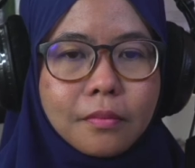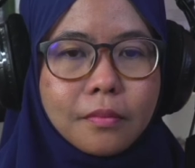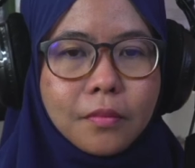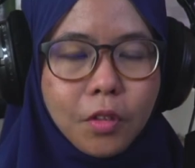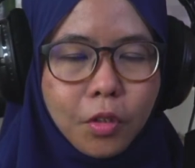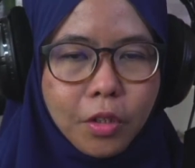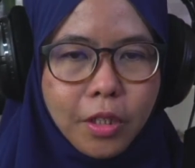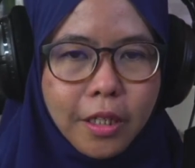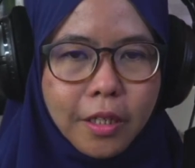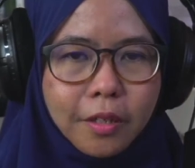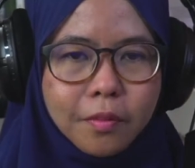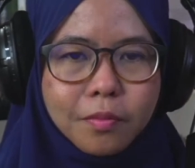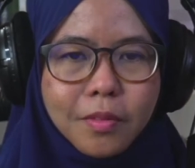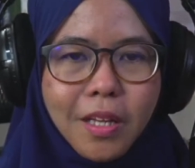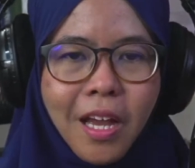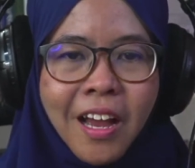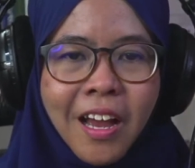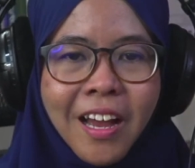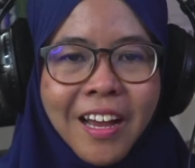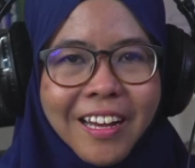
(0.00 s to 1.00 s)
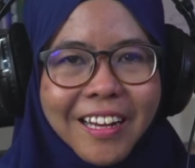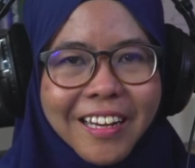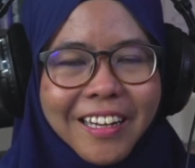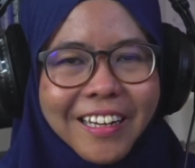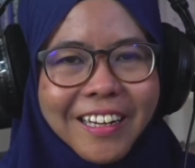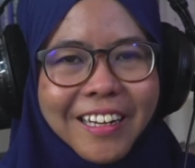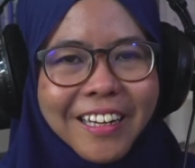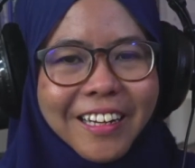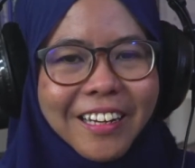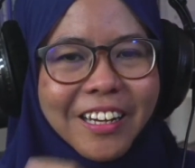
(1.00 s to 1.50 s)
Okay.
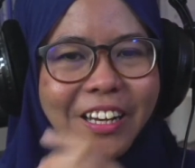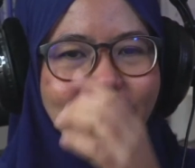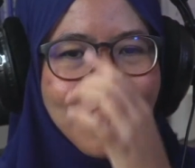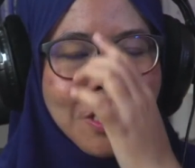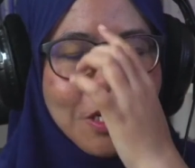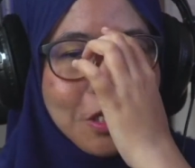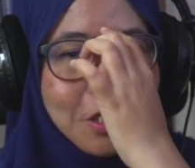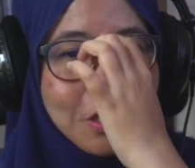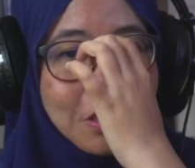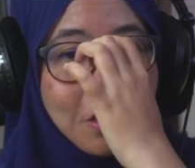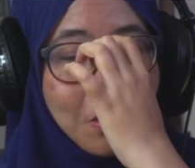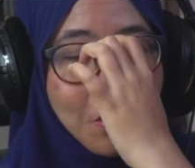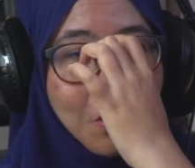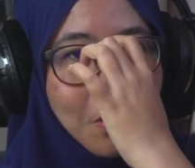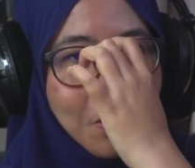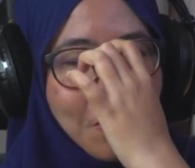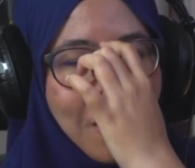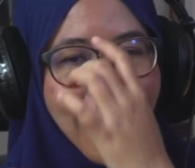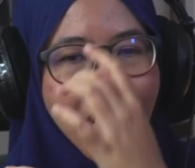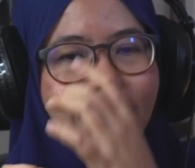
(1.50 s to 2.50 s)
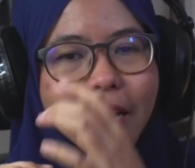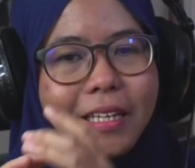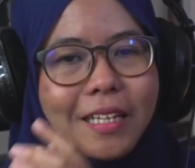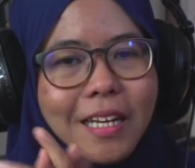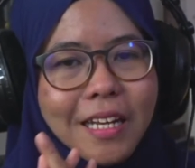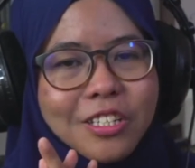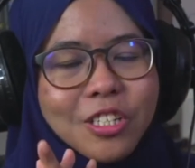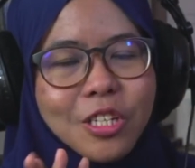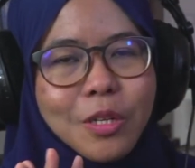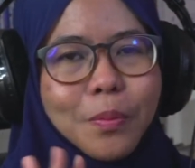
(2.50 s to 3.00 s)
So I did
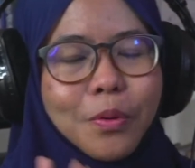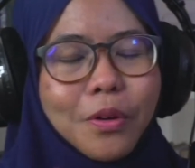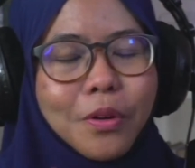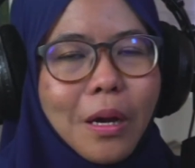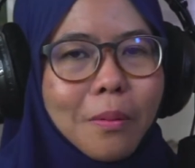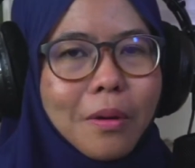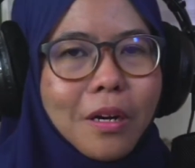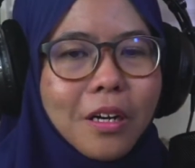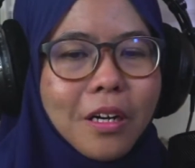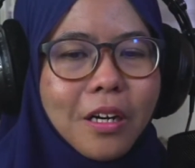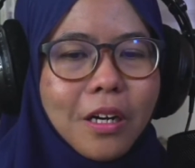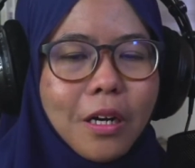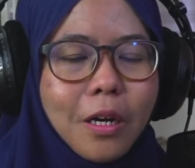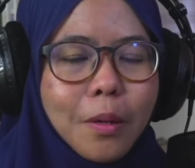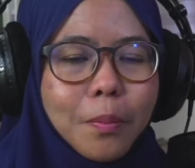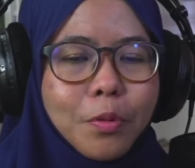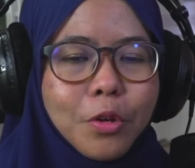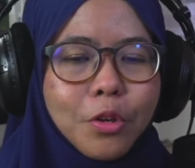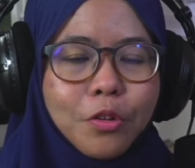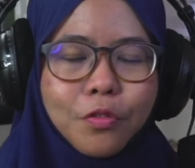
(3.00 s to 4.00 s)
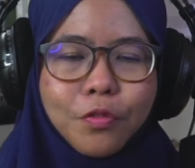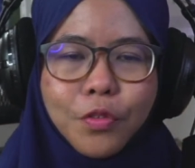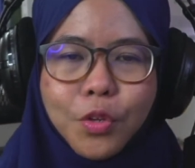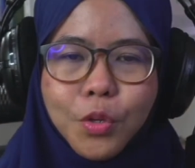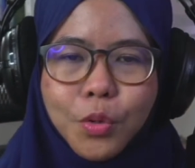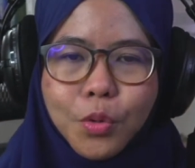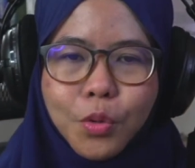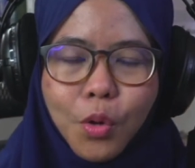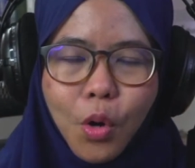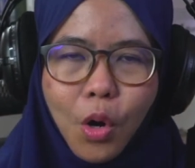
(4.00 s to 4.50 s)
actually put up a
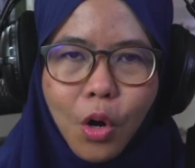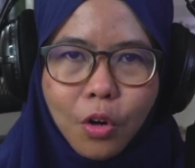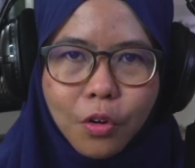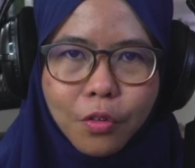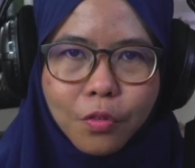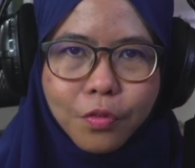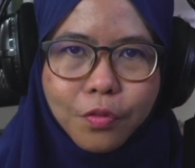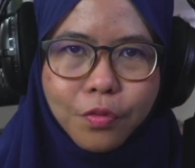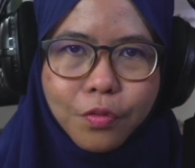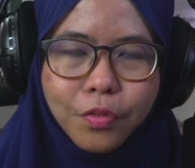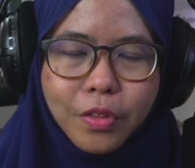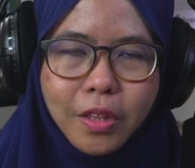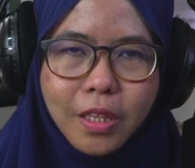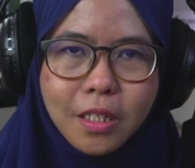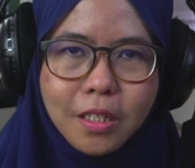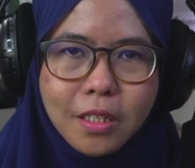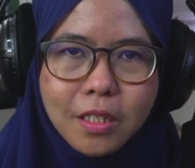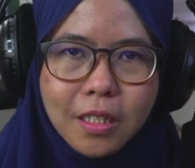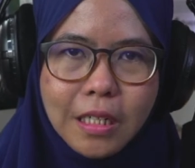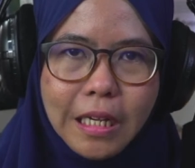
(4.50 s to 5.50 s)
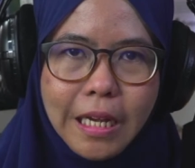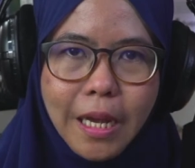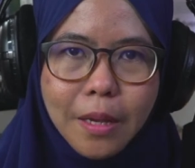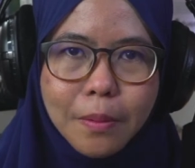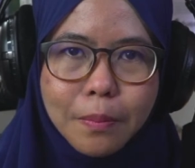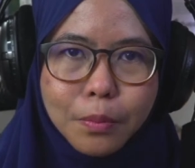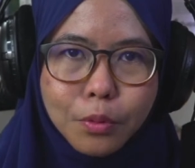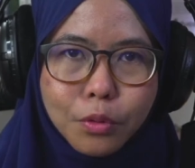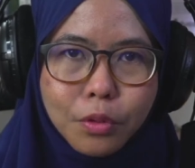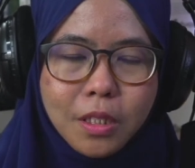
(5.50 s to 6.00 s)
preview of the
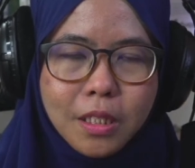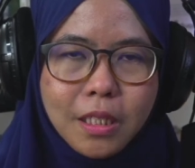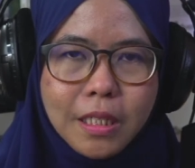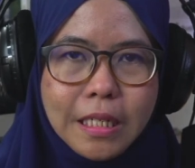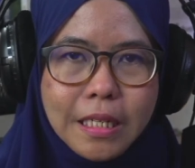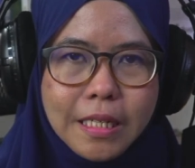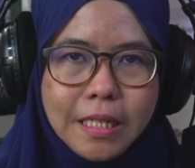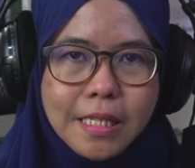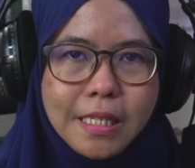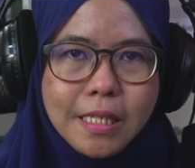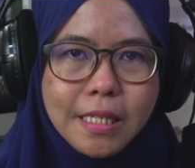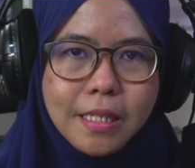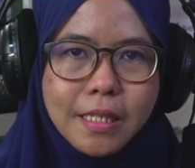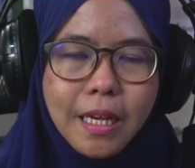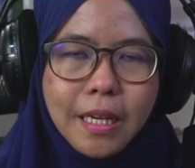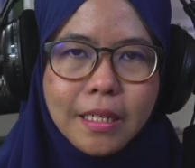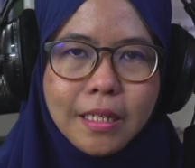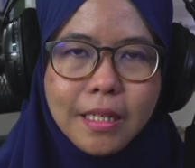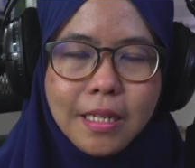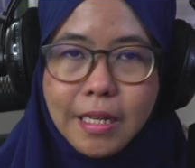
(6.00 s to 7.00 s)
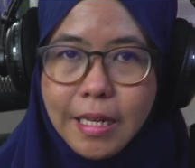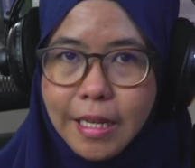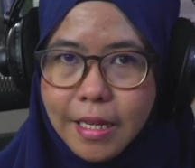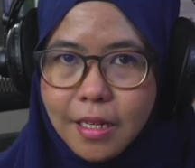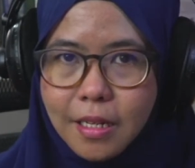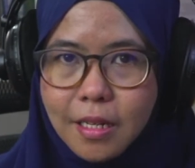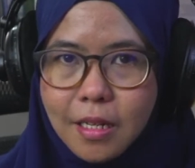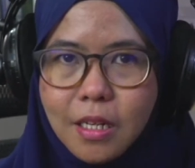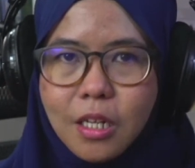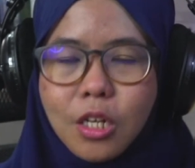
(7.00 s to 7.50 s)
guidebook inside the
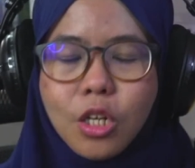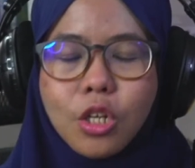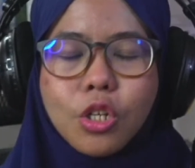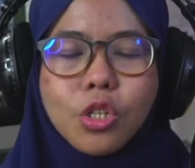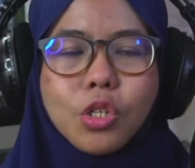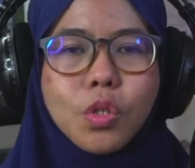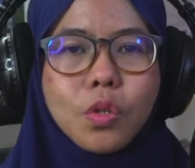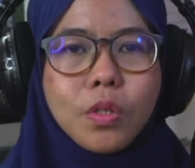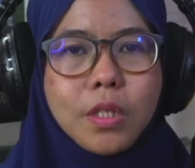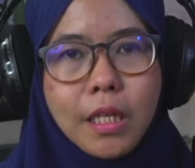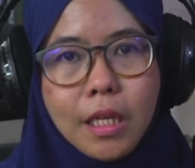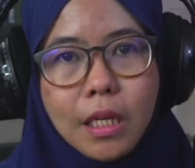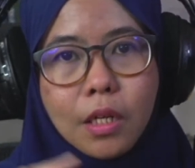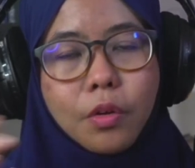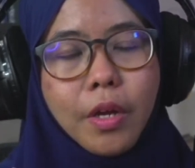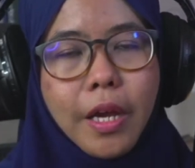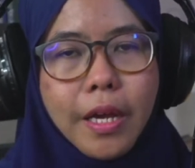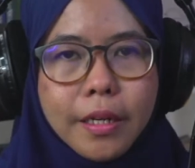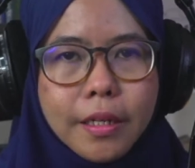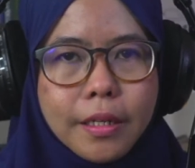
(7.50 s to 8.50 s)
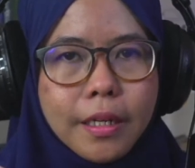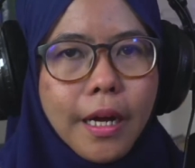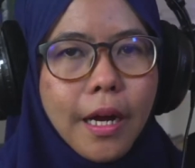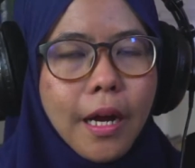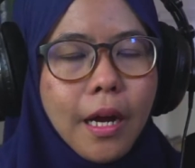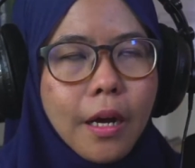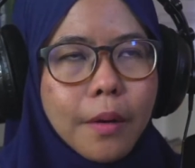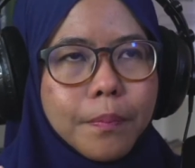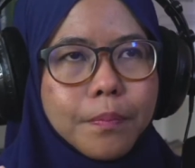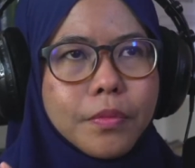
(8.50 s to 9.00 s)
link. So take a look at
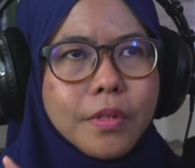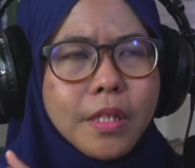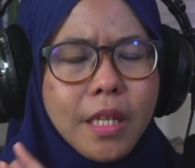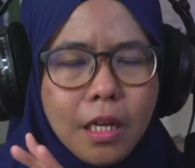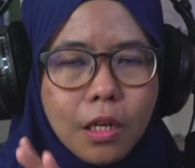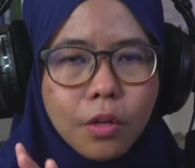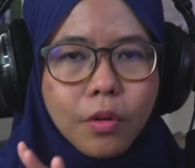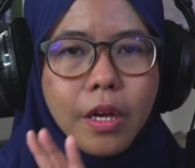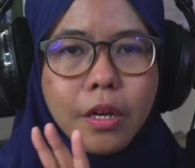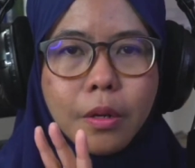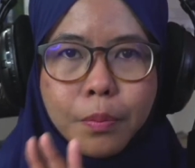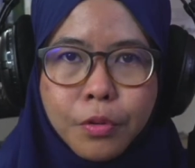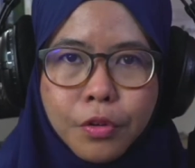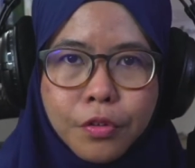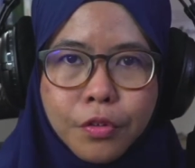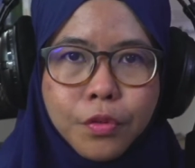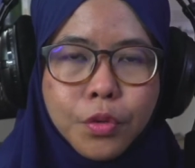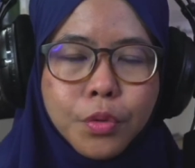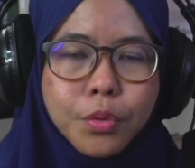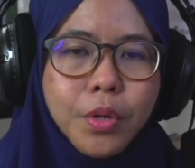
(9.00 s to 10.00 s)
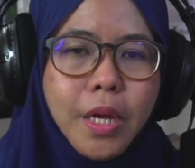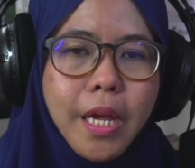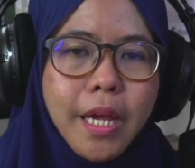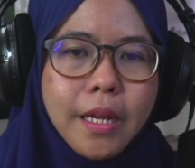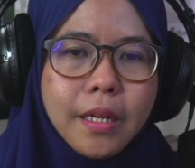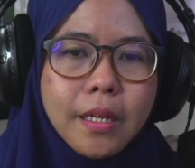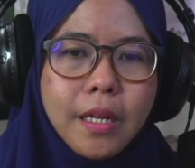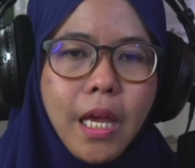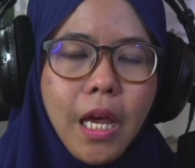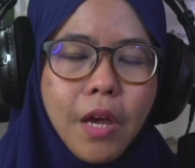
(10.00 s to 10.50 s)
the preview
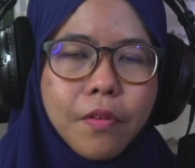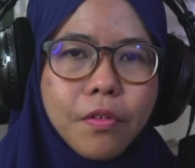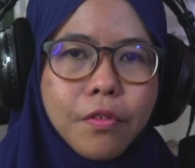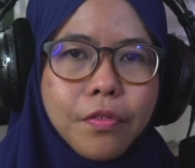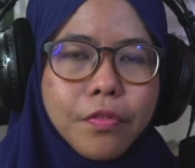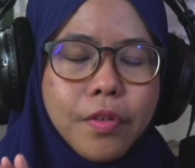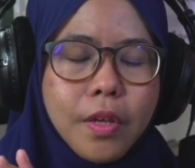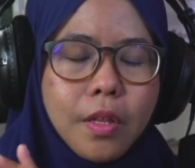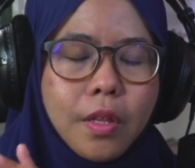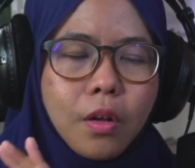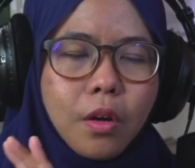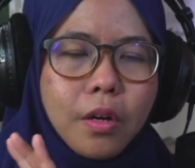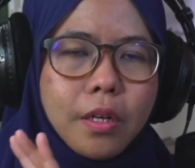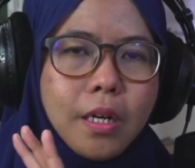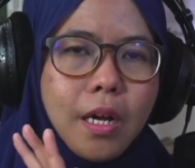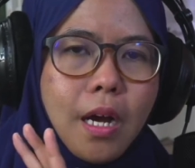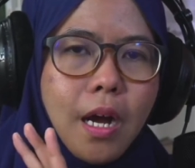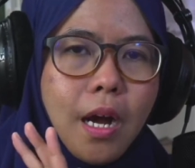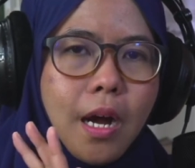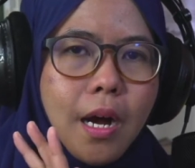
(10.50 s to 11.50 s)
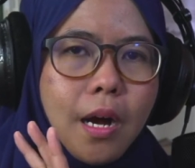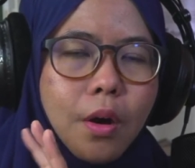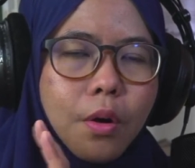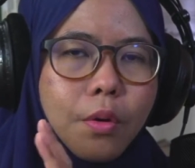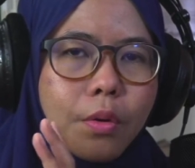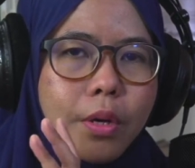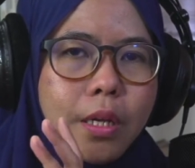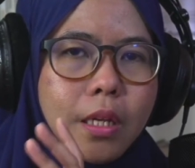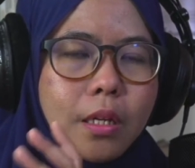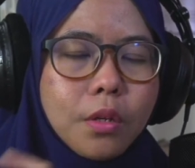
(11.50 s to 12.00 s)
and have a feel on
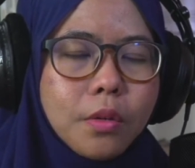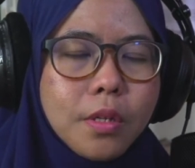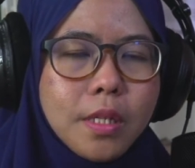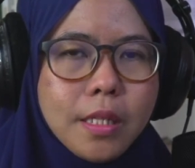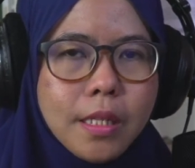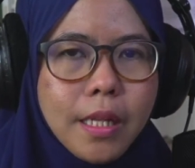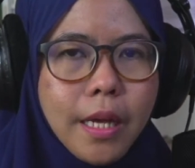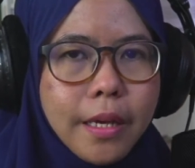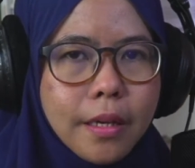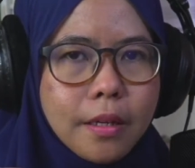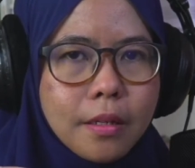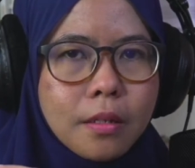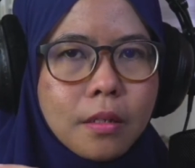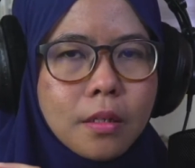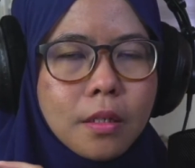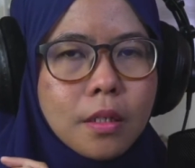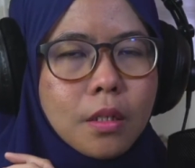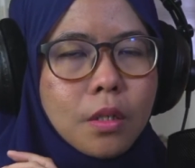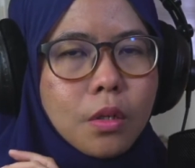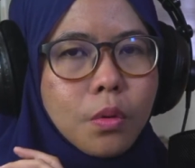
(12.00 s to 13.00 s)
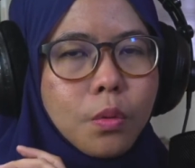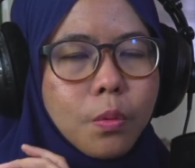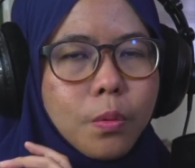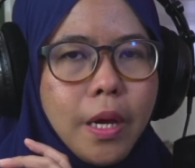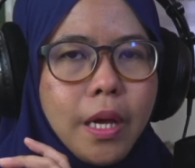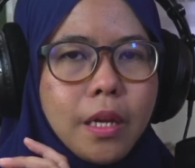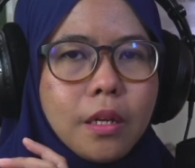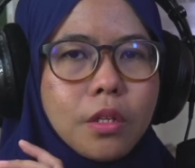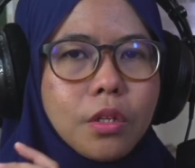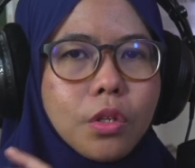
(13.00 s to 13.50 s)
how it looks like
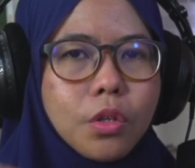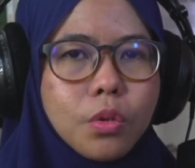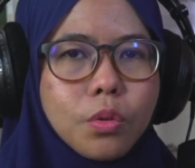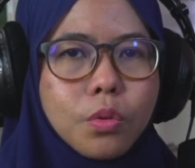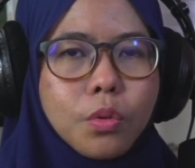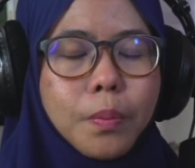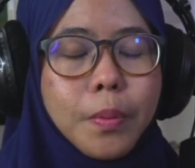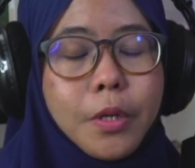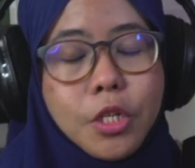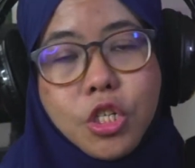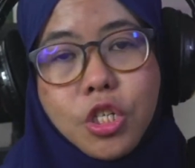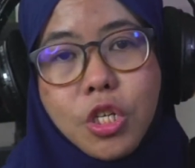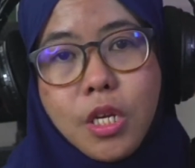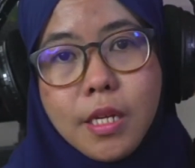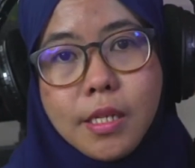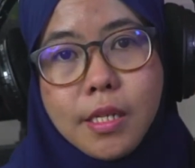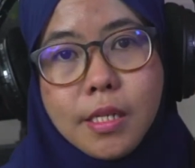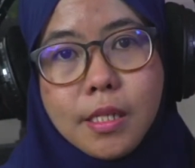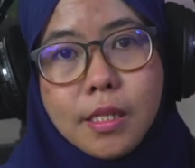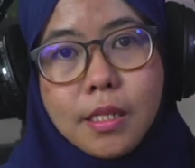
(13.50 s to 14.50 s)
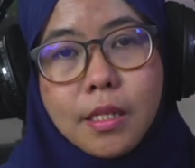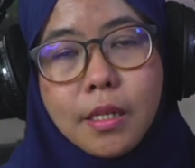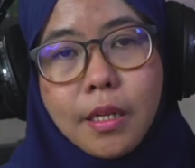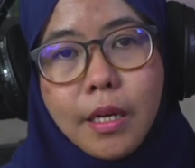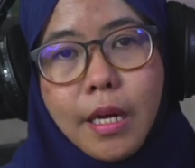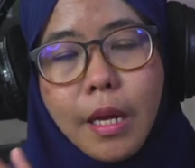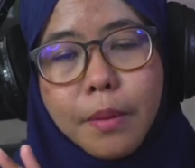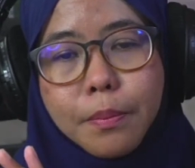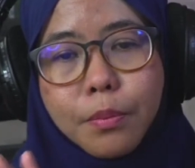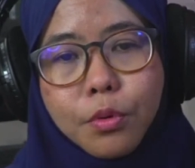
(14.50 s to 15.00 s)
when you purchase the
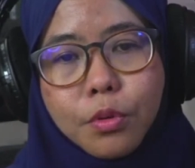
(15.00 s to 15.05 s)
guidebook.